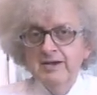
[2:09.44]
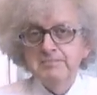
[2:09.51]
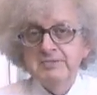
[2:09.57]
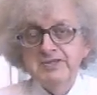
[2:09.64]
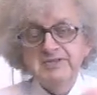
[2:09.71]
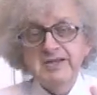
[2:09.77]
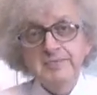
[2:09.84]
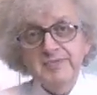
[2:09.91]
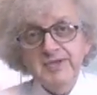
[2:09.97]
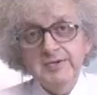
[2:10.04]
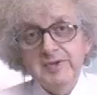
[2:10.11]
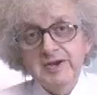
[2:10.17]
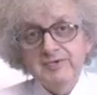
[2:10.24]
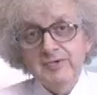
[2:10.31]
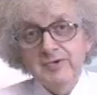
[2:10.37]
But
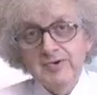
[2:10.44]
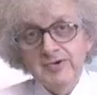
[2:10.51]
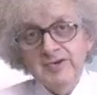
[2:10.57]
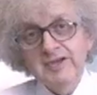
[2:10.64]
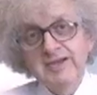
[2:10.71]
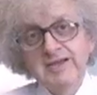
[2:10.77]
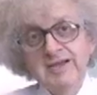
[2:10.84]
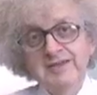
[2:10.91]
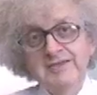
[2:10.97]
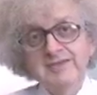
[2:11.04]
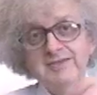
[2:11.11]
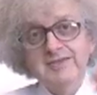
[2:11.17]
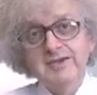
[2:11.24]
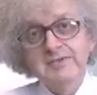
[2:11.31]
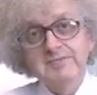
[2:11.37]
something went wrong and the
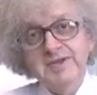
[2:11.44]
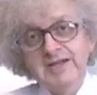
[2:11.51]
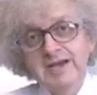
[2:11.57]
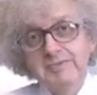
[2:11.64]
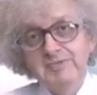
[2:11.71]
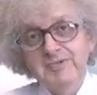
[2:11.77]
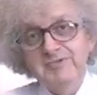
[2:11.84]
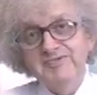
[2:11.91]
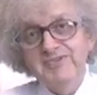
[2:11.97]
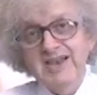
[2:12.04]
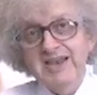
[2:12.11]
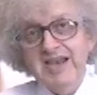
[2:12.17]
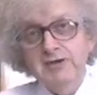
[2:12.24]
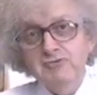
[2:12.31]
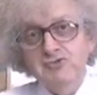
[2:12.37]
thermocouple
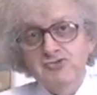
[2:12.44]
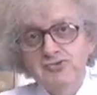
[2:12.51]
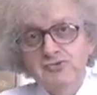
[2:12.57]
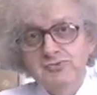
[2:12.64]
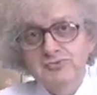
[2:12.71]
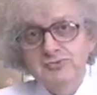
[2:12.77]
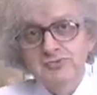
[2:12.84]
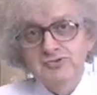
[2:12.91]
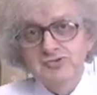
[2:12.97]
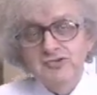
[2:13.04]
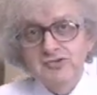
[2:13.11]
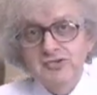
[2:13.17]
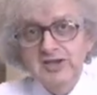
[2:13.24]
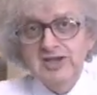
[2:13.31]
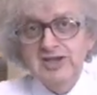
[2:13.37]
fell out.
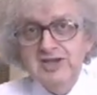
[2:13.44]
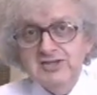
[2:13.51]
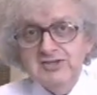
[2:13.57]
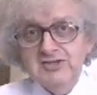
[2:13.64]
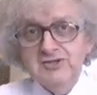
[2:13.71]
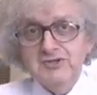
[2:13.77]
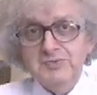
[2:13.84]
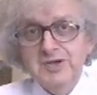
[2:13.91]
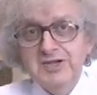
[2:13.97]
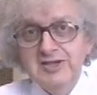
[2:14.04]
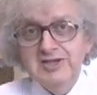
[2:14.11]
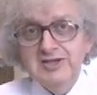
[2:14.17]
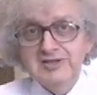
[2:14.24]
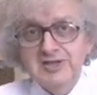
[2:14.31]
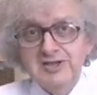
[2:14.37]
So the heaters were
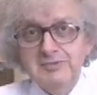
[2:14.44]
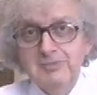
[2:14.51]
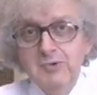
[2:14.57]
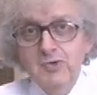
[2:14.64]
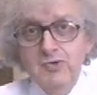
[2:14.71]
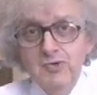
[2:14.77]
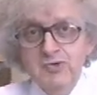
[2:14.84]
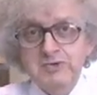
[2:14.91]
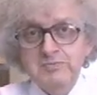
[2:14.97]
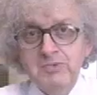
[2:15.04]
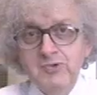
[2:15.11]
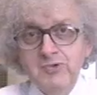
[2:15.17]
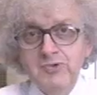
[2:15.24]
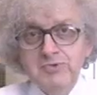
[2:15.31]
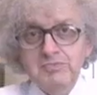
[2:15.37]
heating more and
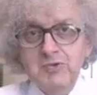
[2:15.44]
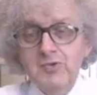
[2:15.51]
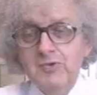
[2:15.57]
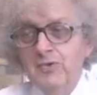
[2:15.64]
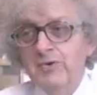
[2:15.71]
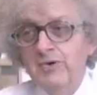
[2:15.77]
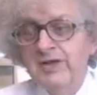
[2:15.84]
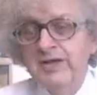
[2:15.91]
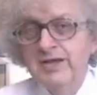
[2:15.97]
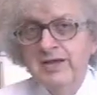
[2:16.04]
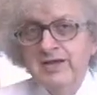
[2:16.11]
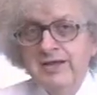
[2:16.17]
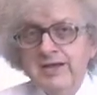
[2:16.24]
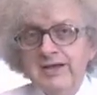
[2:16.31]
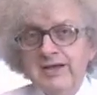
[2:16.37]
more and more.
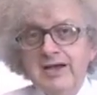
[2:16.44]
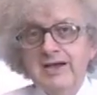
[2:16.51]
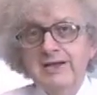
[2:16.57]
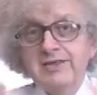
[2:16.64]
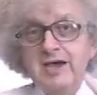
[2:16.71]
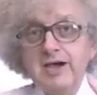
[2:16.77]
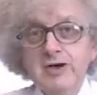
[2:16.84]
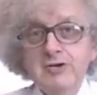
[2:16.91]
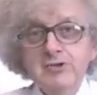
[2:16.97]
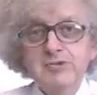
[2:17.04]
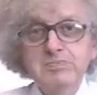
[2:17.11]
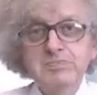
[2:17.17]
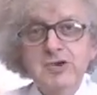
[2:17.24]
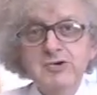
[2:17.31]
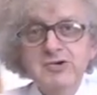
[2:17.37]
And the
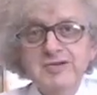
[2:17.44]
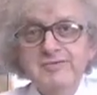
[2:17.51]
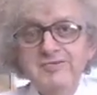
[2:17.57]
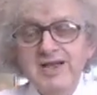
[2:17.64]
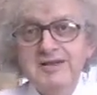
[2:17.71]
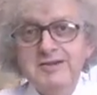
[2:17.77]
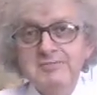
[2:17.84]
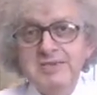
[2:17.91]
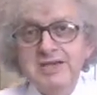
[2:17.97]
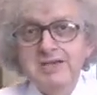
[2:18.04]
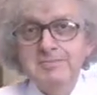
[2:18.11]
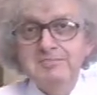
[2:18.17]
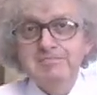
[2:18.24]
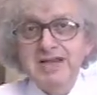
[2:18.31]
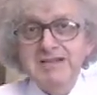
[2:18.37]
whole block of
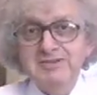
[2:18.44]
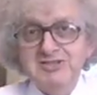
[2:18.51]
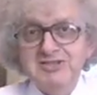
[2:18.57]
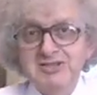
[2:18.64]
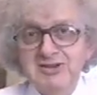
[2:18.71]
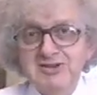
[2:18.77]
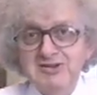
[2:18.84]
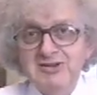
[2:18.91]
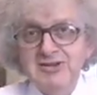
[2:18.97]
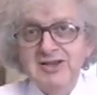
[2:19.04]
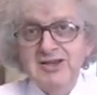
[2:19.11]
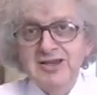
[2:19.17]
aluminium melted